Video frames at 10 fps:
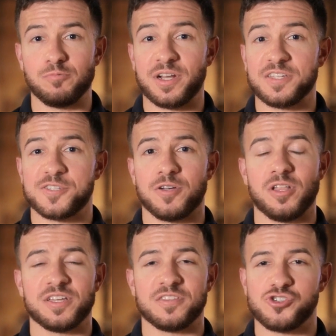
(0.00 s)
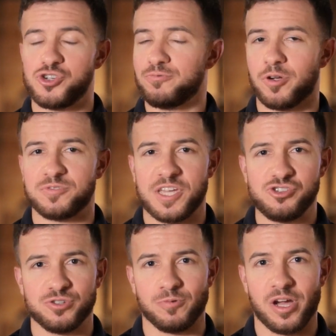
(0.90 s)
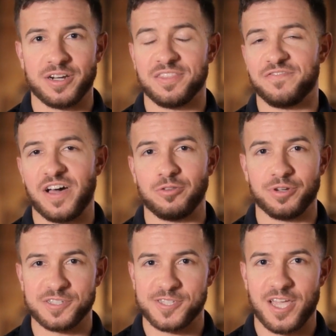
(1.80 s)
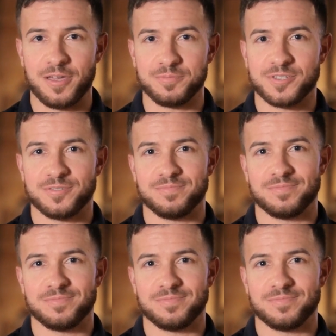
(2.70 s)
when installing the chute rotation rod in the following steps.